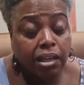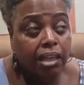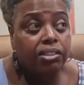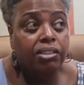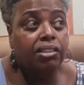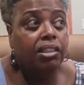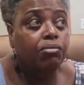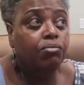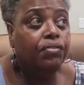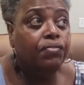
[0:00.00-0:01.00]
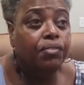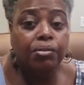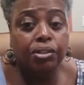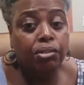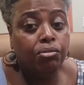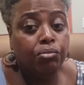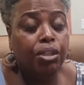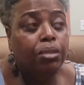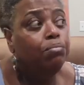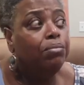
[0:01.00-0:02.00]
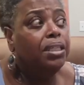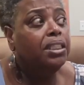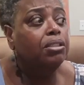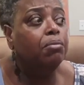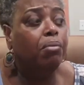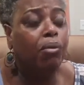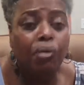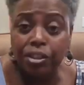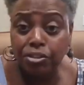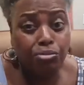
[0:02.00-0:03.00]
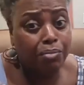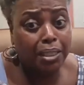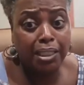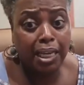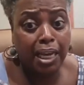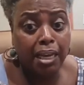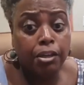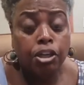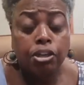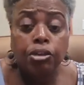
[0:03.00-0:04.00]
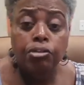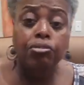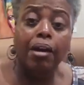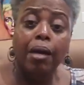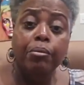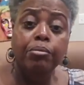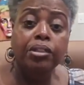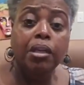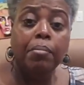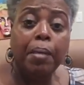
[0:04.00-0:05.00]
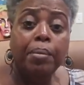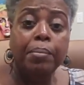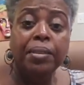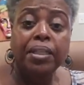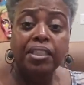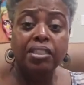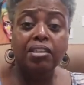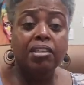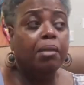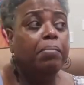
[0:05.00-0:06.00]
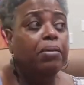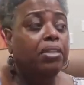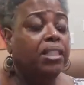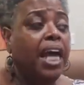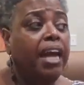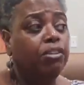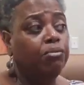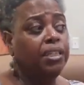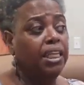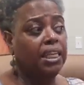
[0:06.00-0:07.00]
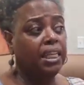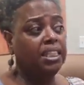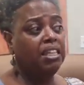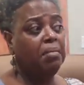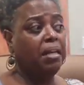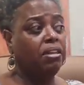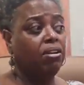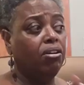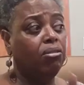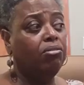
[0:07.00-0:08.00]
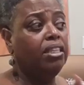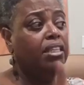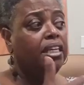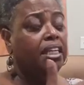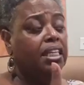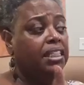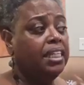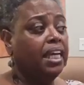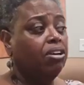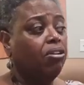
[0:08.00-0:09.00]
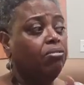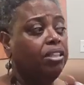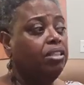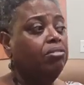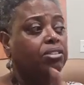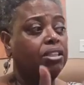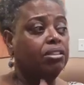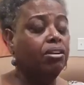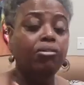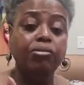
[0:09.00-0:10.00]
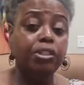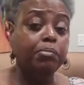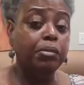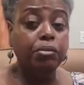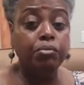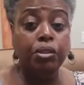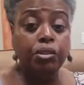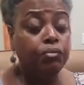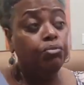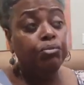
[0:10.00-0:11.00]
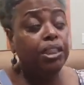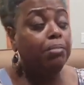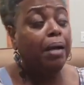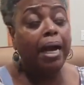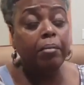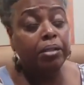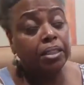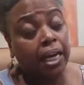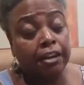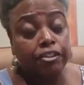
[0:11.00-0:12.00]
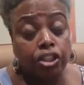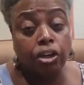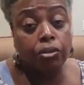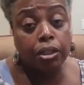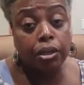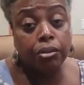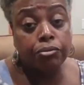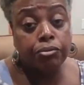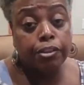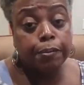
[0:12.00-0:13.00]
I just think we focus on we miss the points too many times. You know how we was talking about people get stuck up on a title when that lady talking about the Holy, it's not a Holy Ghost, it's the Holy Spirit. Well, if you read the Bible, it called it the Holy Ghost.